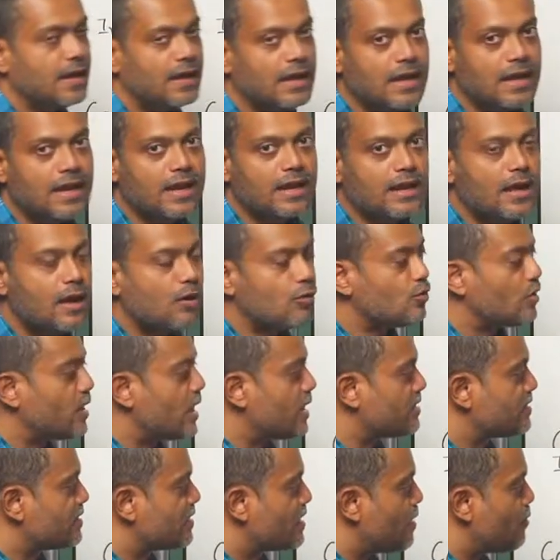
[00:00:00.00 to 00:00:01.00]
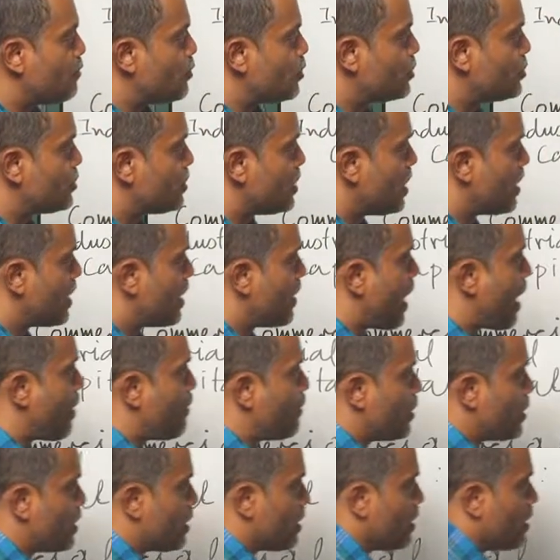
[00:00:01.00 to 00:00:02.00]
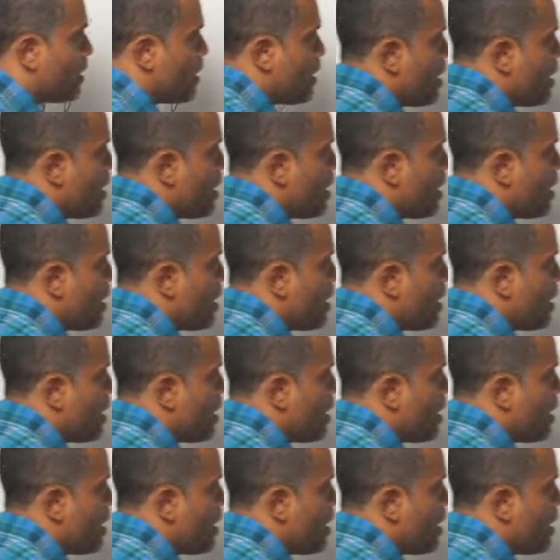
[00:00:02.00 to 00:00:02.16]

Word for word: laid out as commercial capital.